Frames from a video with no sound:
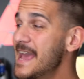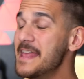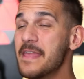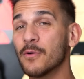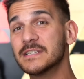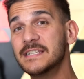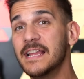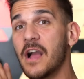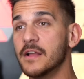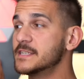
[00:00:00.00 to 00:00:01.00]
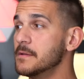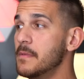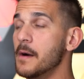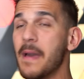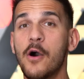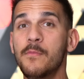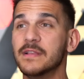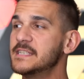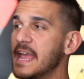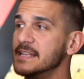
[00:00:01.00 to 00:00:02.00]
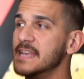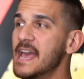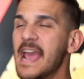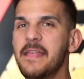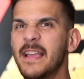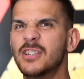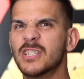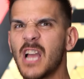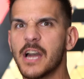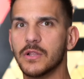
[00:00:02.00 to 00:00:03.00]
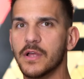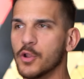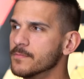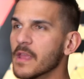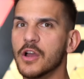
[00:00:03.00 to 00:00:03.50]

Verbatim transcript: and they were sitting on some um, helmet stands, and they just got a little